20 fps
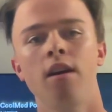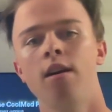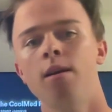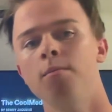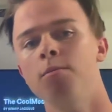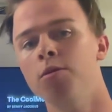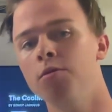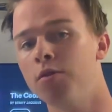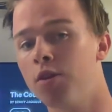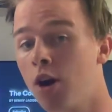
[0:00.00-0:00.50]

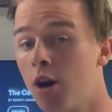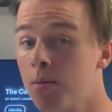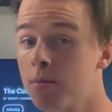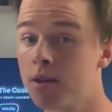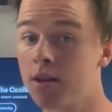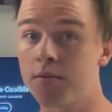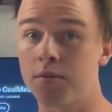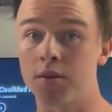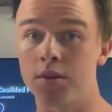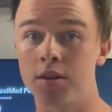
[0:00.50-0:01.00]
Move an arm
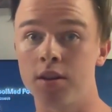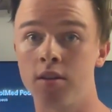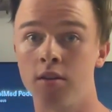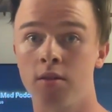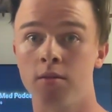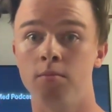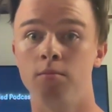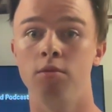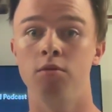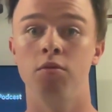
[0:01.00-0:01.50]
differently,
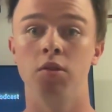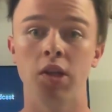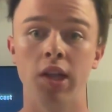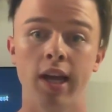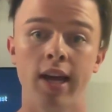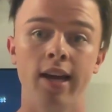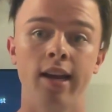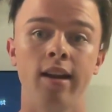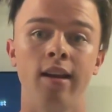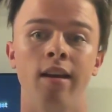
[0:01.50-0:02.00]
move a
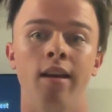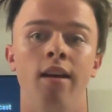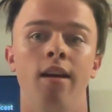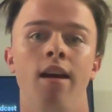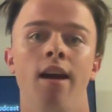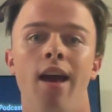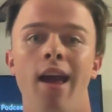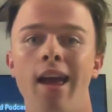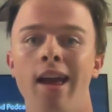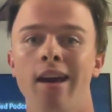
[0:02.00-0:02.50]
leg,
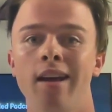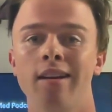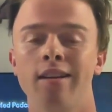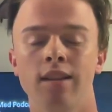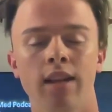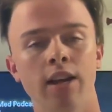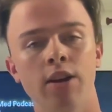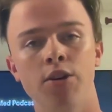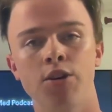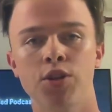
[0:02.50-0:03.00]
and
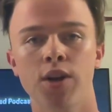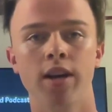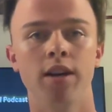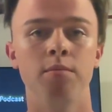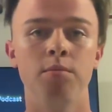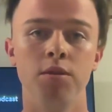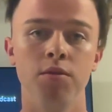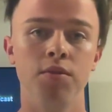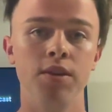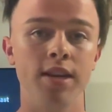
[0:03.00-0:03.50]
later try to
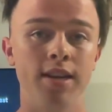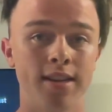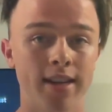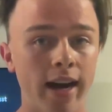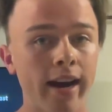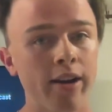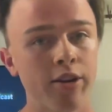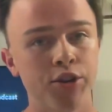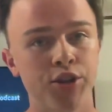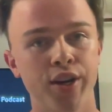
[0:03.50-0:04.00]
move the
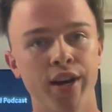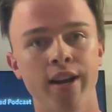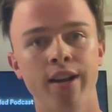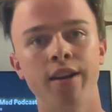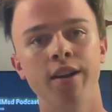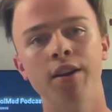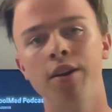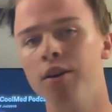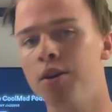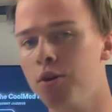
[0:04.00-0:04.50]
entire chain
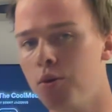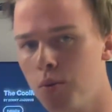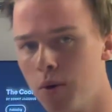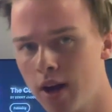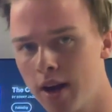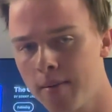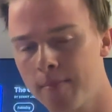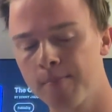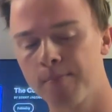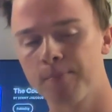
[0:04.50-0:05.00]
in a new way.